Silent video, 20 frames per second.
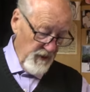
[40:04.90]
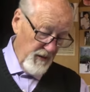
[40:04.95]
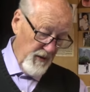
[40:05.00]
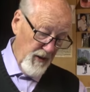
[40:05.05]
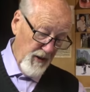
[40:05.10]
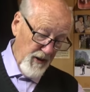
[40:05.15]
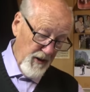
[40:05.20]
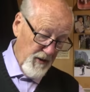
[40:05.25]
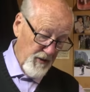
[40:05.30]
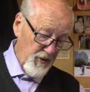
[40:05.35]

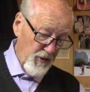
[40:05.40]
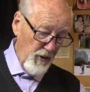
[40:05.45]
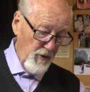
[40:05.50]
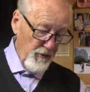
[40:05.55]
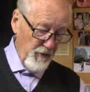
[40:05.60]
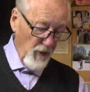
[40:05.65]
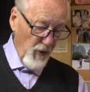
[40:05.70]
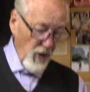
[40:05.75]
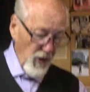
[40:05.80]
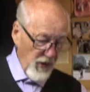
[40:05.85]
Yeah, so
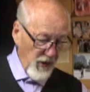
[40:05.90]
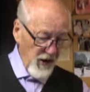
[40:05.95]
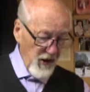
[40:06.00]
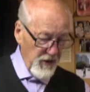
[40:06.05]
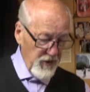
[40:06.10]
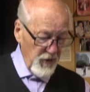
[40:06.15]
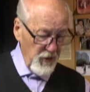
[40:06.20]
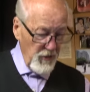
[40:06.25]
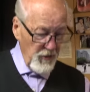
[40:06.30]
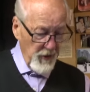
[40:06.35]
far
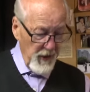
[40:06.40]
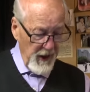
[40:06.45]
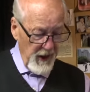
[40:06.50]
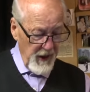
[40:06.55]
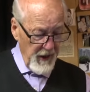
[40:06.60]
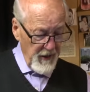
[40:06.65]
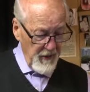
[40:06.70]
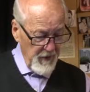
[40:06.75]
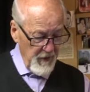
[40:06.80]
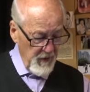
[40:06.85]
not too
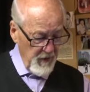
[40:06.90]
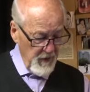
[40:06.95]
bad.